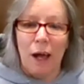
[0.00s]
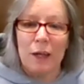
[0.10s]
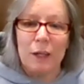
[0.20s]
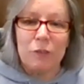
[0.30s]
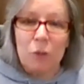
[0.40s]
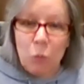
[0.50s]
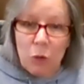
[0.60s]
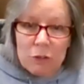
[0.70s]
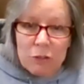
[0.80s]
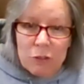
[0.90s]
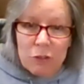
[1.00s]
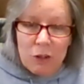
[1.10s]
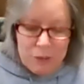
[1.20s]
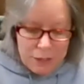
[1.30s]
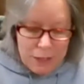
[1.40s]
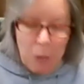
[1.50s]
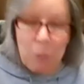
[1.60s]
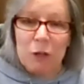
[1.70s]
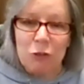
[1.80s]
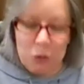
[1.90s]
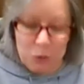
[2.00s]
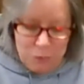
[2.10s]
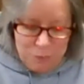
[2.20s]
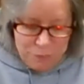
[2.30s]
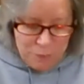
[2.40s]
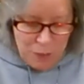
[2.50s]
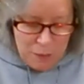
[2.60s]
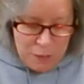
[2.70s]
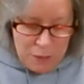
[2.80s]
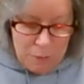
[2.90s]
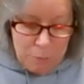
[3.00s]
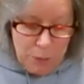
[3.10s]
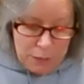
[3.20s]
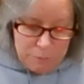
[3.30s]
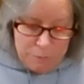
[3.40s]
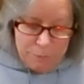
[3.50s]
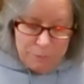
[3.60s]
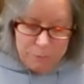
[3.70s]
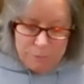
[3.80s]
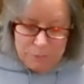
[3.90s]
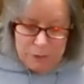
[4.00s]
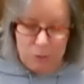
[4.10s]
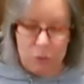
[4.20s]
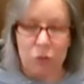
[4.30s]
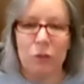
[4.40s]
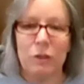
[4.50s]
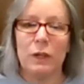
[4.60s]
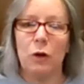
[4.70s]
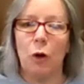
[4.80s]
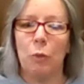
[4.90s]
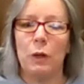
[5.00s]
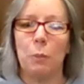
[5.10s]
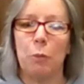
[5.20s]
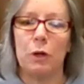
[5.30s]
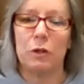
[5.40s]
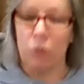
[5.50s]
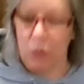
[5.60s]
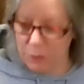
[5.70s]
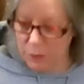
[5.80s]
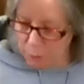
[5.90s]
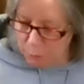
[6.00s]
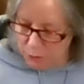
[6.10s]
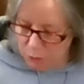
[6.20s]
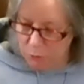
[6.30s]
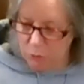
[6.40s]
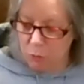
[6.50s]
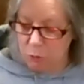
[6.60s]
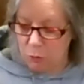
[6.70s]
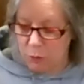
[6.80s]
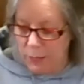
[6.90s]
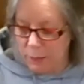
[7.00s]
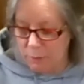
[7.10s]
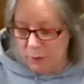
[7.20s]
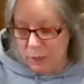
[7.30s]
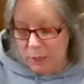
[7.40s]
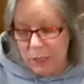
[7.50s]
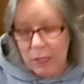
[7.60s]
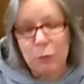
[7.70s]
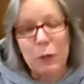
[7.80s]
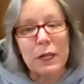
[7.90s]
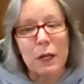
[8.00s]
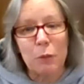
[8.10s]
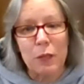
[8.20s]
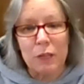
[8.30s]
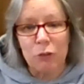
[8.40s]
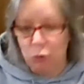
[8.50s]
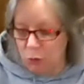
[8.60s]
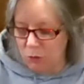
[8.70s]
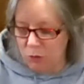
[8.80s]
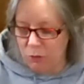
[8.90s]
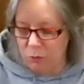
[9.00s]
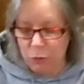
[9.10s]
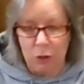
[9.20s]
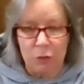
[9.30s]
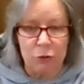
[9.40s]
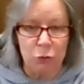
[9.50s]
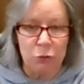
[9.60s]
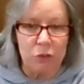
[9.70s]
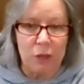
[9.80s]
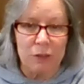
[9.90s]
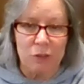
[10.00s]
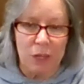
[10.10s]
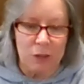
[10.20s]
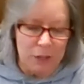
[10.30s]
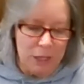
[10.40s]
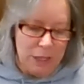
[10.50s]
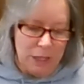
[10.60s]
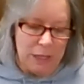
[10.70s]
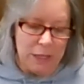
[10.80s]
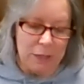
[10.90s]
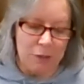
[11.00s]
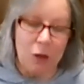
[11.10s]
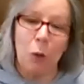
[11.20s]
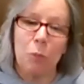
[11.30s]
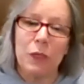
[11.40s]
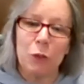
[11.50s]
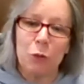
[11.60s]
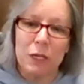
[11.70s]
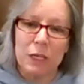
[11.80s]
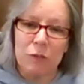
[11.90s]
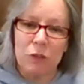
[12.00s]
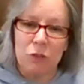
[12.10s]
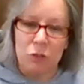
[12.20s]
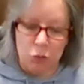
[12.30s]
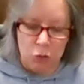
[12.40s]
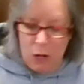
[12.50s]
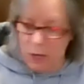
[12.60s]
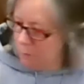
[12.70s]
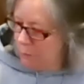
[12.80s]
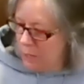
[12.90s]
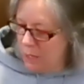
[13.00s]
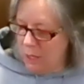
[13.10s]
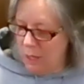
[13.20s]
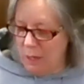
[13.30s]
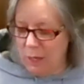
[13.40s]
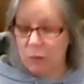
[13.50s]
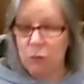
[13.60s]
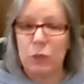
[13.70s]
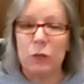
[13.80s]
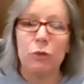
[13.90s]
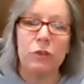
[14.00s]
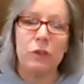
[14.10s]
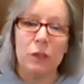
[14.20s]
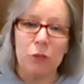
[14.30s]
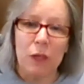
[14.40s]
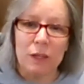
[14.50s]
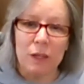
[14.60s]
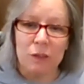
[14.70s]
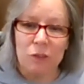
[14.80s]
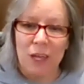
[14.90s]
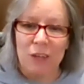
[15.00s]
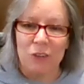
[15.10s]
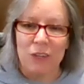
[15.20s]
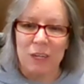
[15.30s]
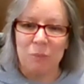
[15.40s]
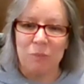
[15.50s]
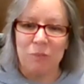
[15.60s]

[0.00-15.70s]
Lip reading: I could sit and watch this all day. How about you? But it's a good day to open up a book. So I think I might just go do that. Anyway, I'm glad you joined us for our Virtual Science Saturday and hope that you can give this a try. And we will see you then next Saturday.